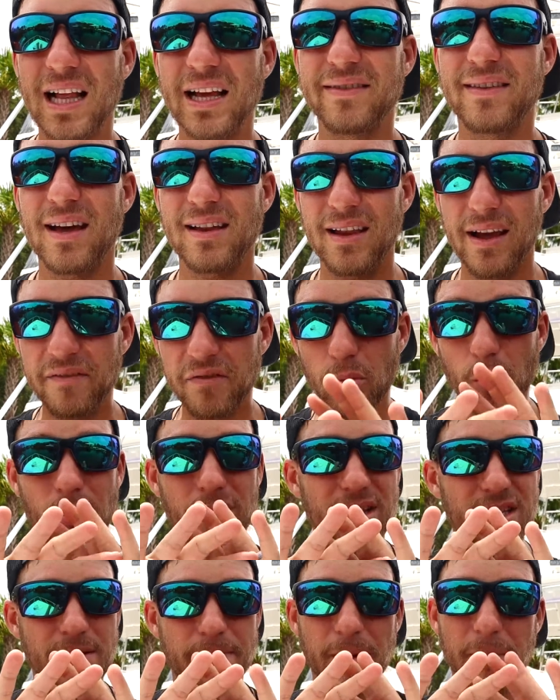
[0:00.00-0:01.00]
like that left. We
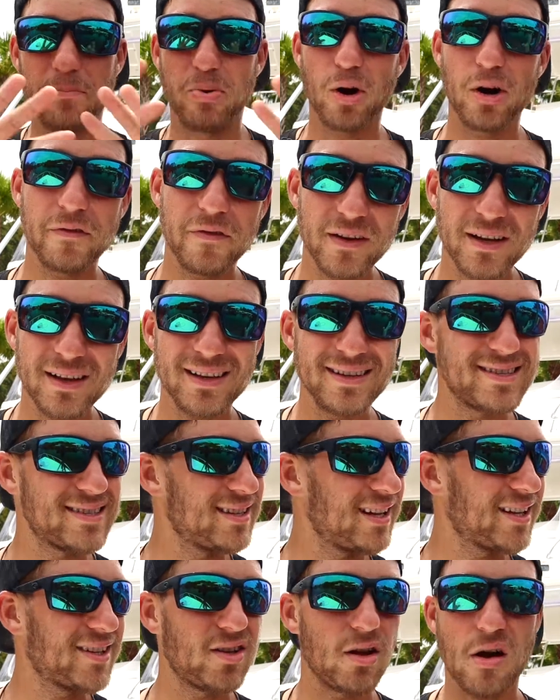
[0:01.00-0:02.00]
want it to be perfectly
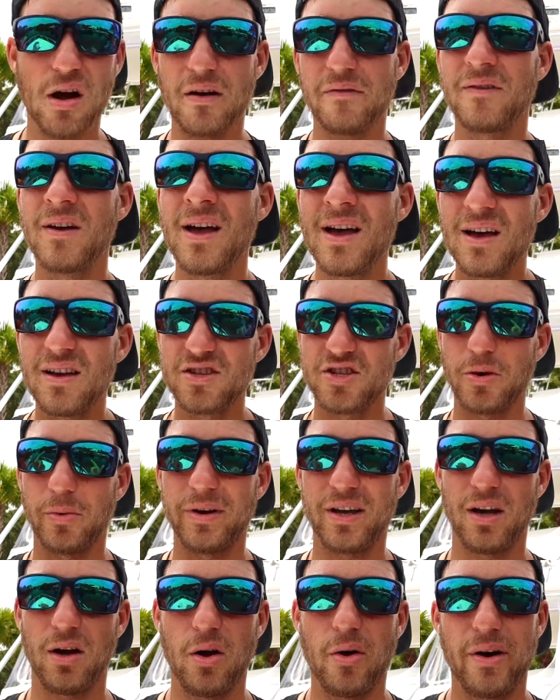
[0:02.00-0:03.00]
slicked off so
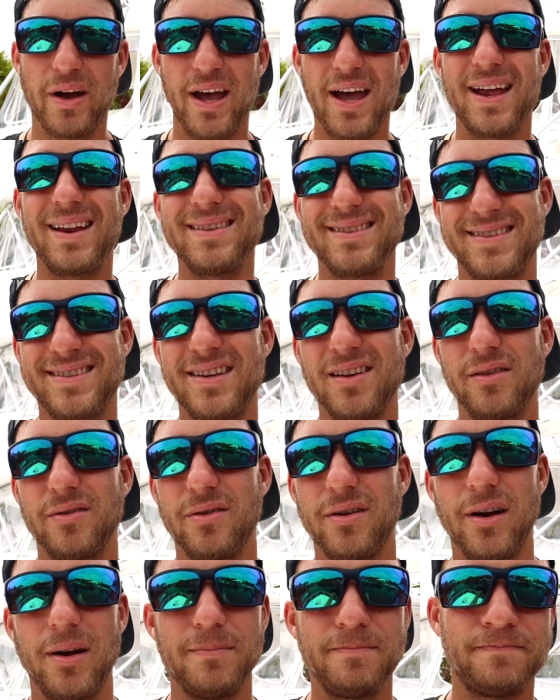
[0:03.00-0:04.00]
we can go ahead and seal
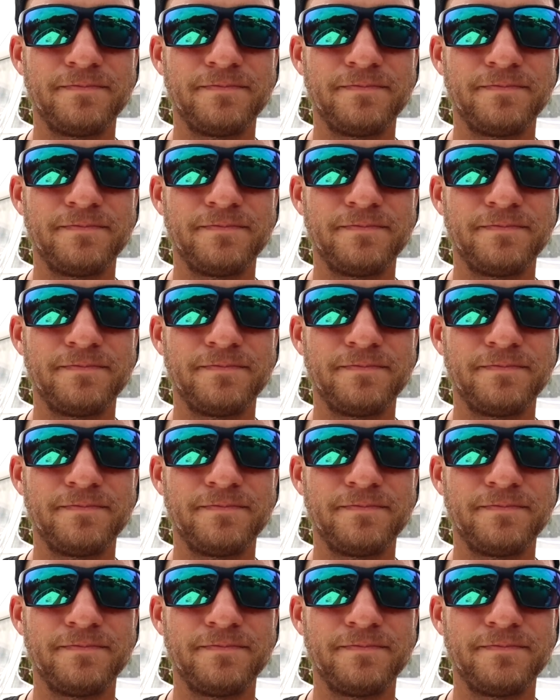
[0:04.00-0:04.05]
her up.